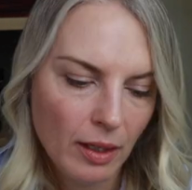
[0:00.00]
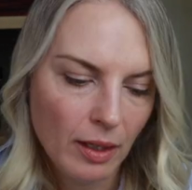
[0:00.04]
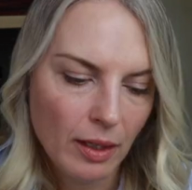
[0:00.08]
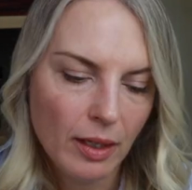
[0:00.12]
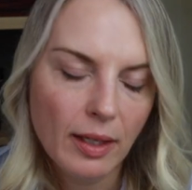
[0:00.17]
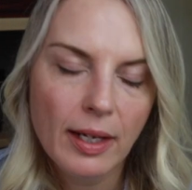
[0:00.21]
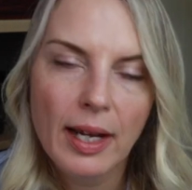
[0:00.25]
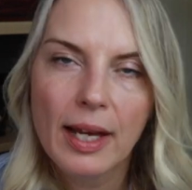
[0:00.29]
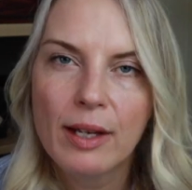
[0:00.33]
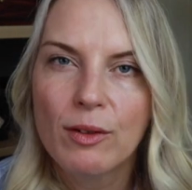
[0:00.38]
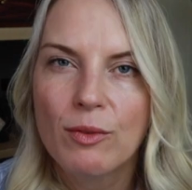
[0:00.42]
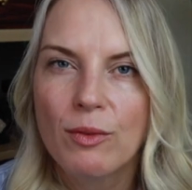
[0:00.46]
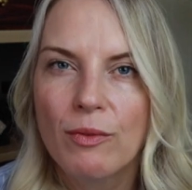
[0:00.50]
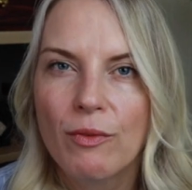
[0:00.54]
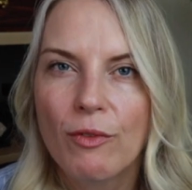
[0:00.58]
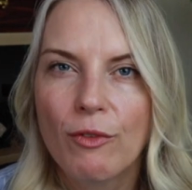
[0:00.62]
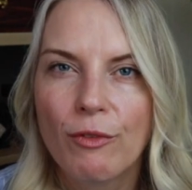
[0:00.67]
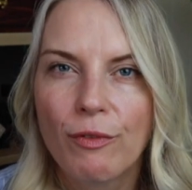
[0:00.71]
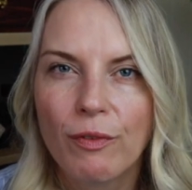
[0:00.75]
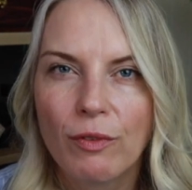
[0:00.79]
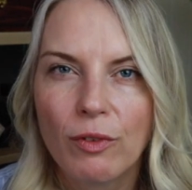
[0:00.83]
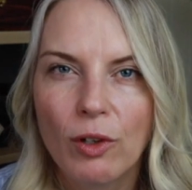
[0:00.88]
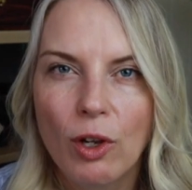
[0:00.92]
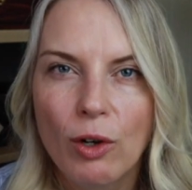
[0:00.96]
It had
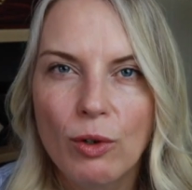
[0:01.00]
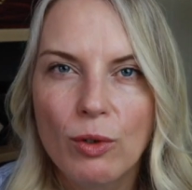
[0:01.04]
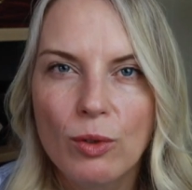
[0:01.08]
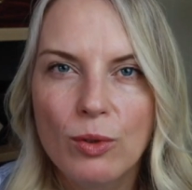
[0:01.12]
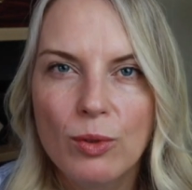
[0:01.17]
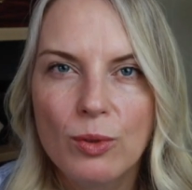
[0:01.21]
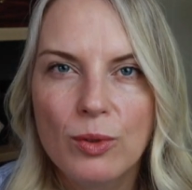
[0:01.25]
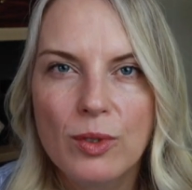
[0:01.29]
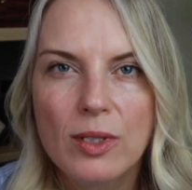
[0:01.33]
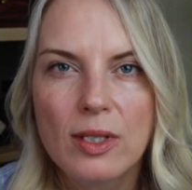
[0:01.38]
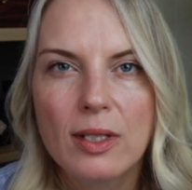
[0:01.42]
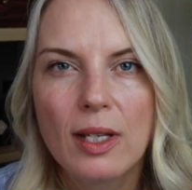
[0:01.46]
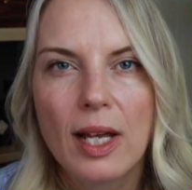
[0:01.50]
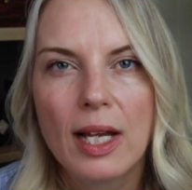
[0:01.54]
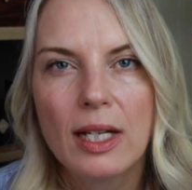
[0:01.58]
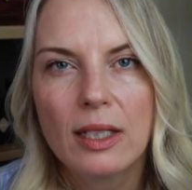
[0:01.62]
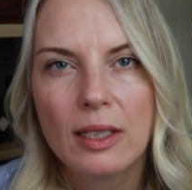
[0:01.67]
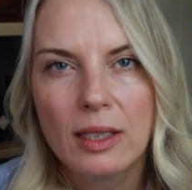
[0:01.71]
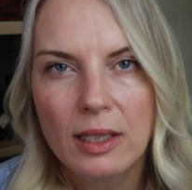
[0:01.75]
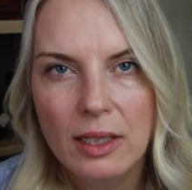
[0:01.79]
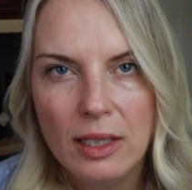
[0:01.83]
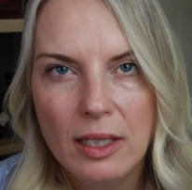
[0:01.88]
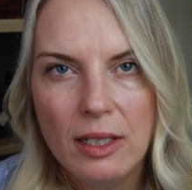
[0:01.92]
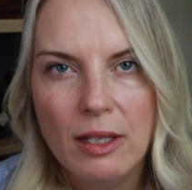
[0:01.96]
florals like
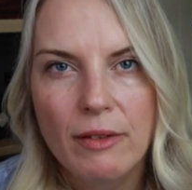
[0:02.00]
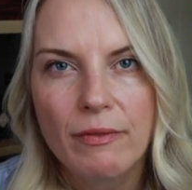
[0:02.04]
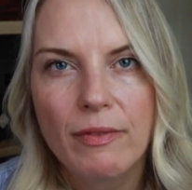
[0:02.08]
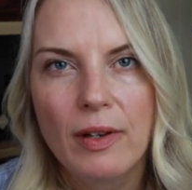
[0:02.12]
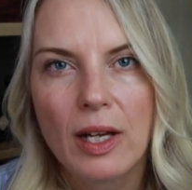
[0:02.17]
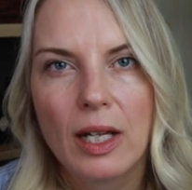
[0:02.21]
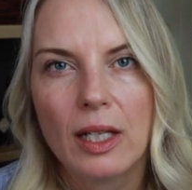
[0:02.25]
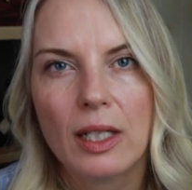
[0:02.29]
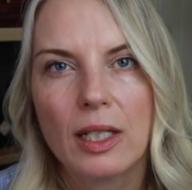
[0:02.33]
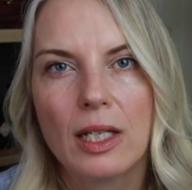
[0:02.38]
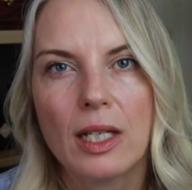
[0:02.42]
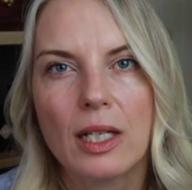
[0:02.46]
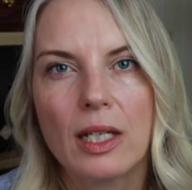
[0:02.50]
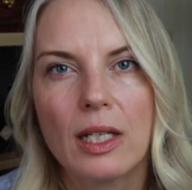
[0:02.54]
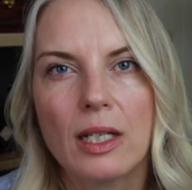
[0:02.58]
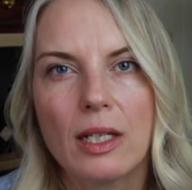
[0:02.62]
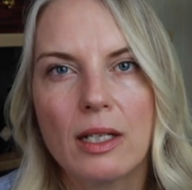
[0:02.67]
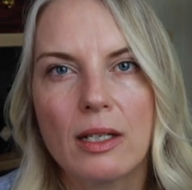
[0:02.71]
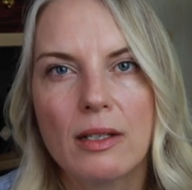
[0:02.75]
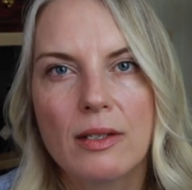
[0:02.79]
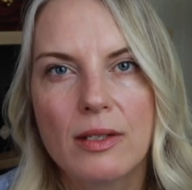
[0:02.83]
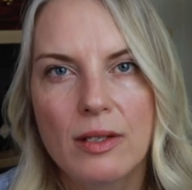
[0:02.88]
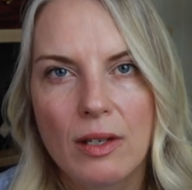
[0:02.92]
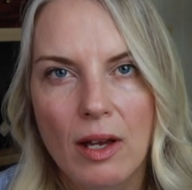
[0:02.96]
lily of the
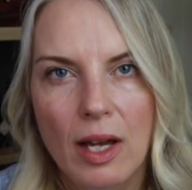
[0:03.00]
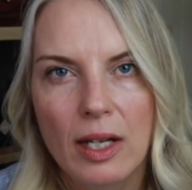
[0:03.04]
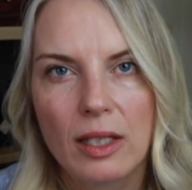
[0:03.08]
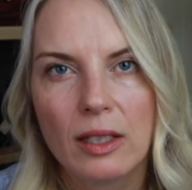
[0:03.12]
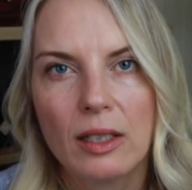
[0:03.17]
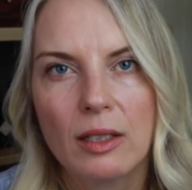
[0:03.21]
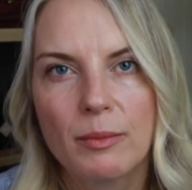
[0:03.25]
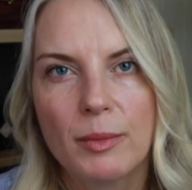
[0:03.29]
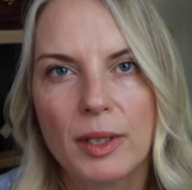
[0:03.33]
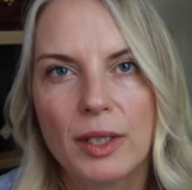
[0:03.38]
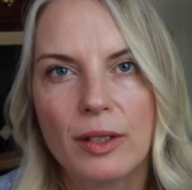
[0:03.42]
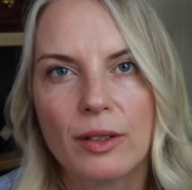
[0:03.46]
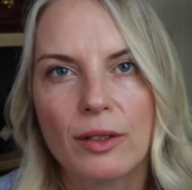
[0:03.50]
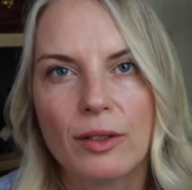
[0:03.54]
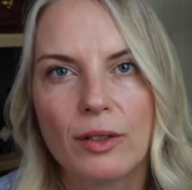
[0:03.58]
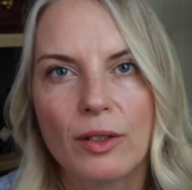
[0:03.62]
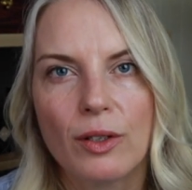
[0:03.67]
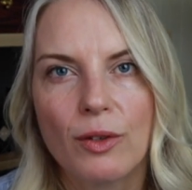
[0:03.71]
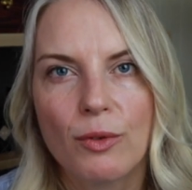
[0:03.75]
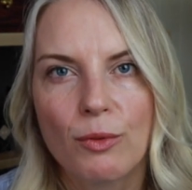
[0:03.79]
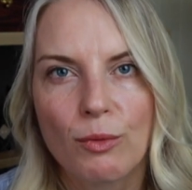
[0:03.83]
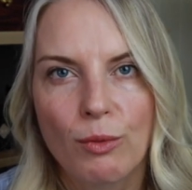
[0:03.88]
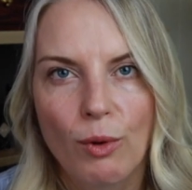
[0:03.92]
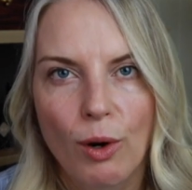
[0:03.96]
valley,
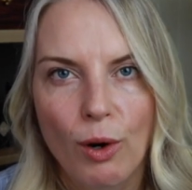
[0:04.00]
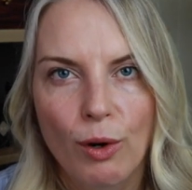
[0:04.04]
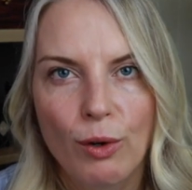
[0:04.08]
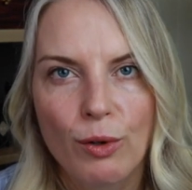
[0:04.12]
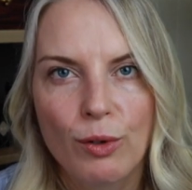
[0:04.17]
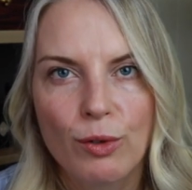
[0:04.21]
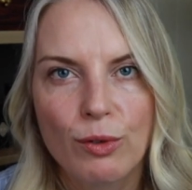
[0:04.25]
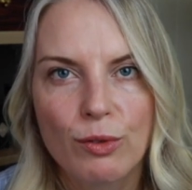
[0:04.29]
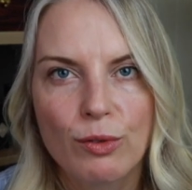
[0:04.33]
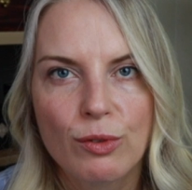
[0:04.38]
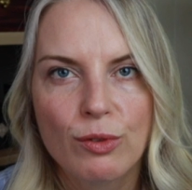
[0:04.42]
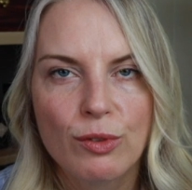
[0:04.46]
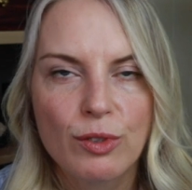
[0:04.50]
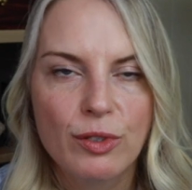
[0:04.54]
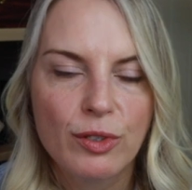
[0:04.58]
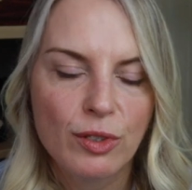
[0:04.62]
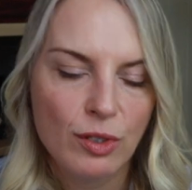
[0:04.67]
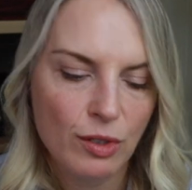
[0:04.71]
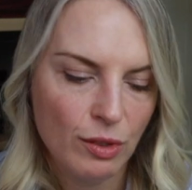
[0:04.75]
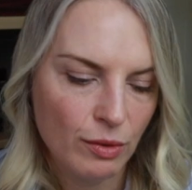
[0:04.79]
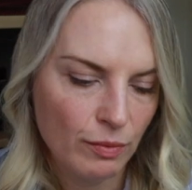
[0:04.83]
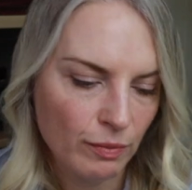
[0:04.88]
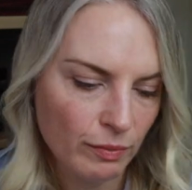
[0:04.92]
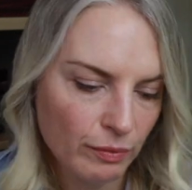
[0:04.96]
cyclamen,
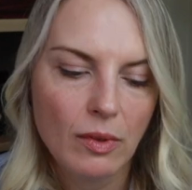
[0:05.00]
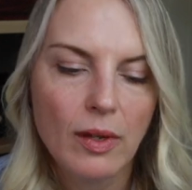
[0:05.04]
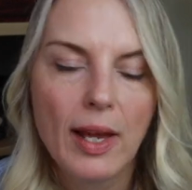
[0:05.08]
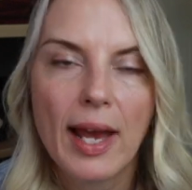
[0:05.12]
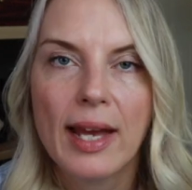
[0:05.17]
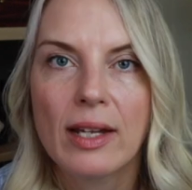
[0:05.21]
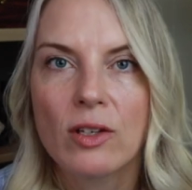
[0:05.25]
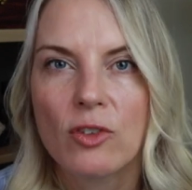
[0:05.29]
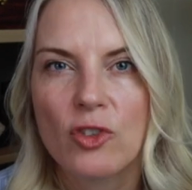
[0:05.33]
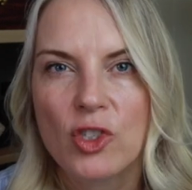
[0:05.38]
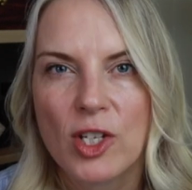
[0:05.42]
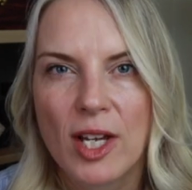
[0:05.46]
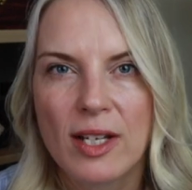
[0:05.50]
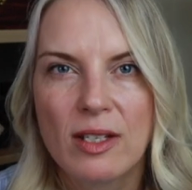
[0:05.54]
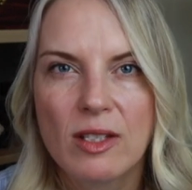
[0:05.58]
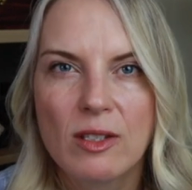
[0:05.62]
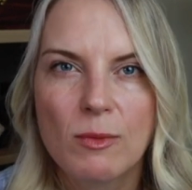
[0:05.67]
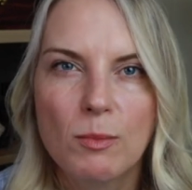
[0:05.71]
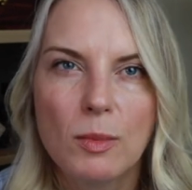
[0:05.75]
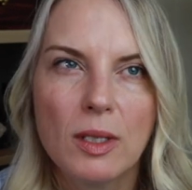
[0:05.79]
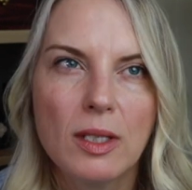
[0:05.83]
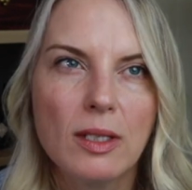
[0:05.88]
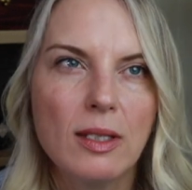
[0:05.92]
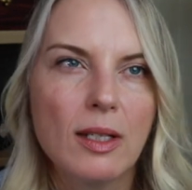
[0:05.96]
rose, and
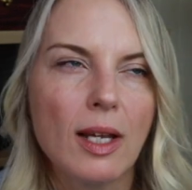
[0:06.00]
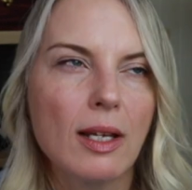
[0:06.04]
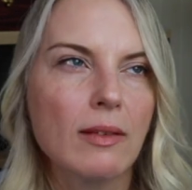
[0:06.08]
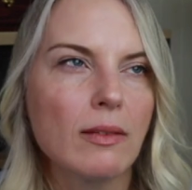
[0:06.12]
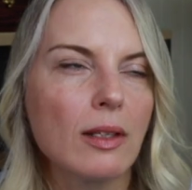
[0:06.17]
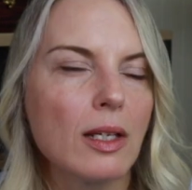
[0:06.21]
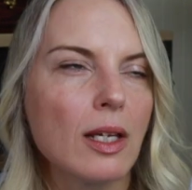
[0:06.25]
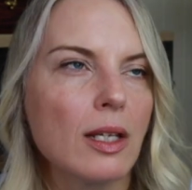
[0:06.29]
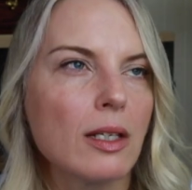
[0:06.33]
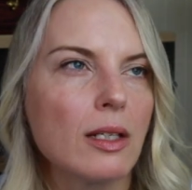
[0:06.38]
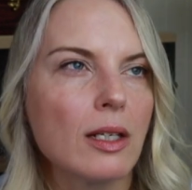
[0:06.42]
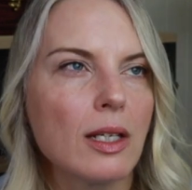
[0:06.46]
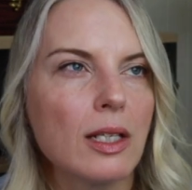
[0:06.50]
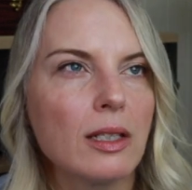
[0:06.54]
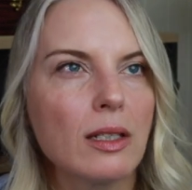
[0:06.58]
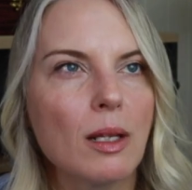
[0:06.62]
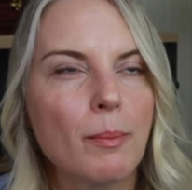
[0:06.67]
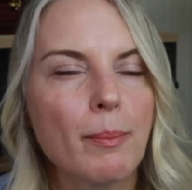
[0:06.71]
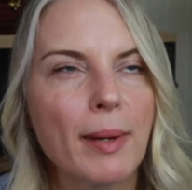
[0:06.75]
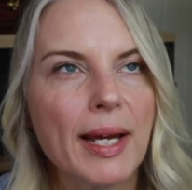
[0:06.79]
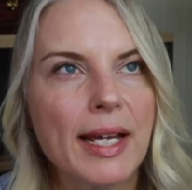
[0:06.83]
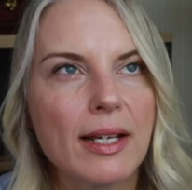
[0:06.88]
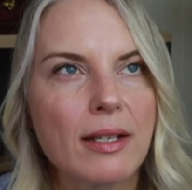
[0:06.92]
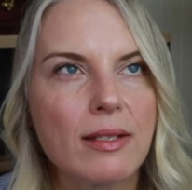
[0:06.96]
jasmine. And then in the
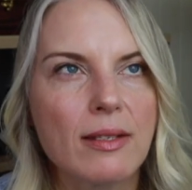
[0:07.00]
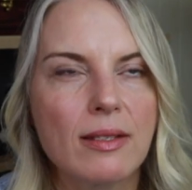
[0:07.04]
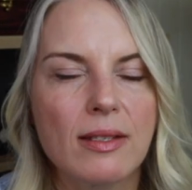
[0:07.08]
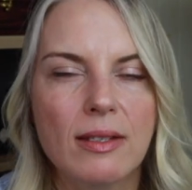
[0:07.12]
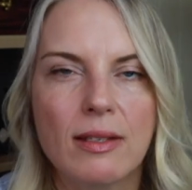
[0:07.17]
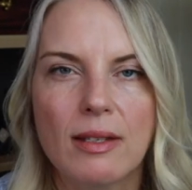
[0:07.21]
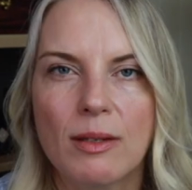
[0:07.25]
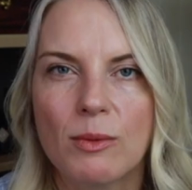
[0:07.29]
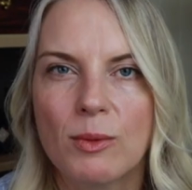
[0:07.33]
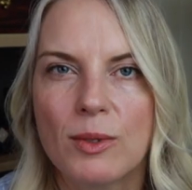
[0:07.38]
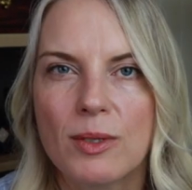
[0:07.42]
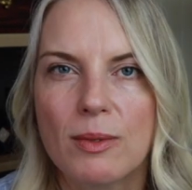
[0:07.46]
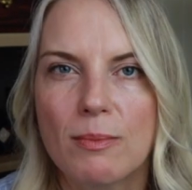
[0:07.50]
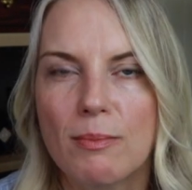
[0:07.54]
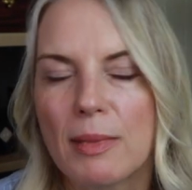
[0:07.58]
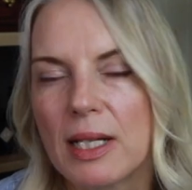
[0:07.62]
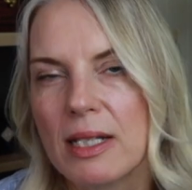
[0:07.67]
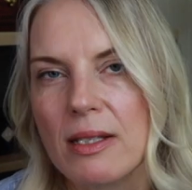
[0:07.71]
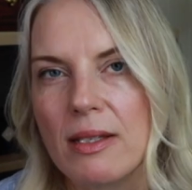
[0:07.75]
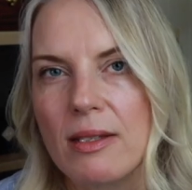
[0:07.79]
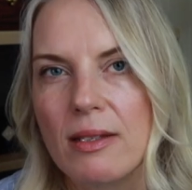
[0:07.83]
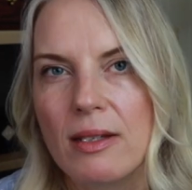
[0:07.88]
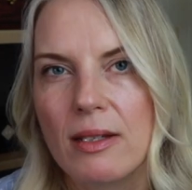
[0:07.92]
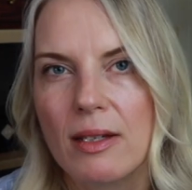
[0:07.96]
base, there was
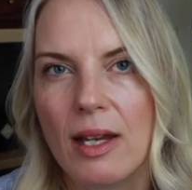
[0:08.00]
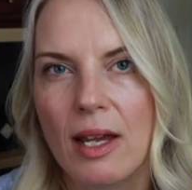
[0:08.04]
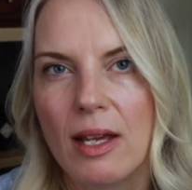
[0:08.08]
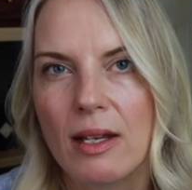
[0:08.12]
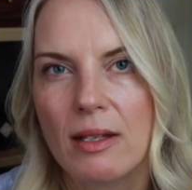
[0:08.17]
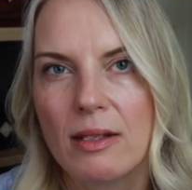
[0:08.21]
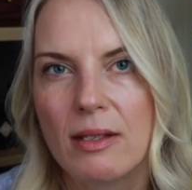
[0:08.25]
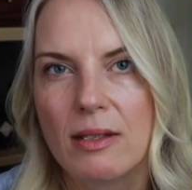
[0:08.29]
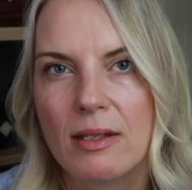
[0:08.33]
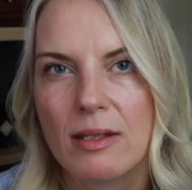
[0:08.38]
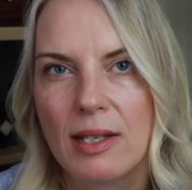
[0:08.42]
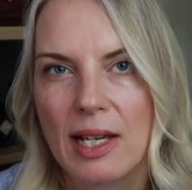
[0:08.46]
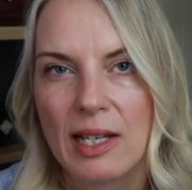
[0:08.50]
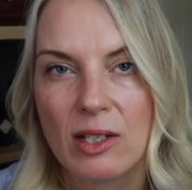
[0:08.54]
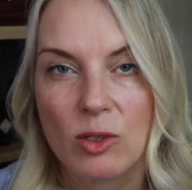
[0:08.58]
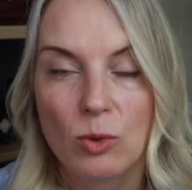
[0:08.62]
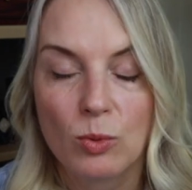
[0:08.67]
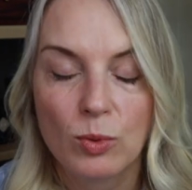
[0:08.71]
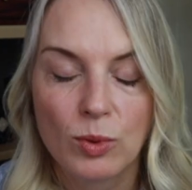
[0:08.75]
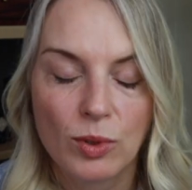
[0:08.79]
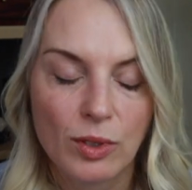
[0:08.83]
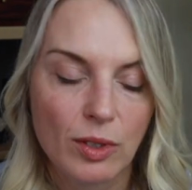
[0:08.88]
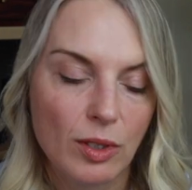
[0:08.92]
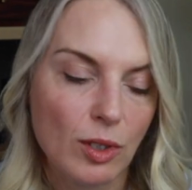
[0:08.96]
musk and
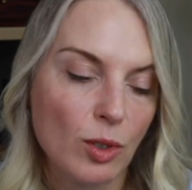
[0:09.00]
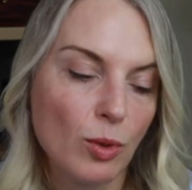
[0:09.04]
sandalwood,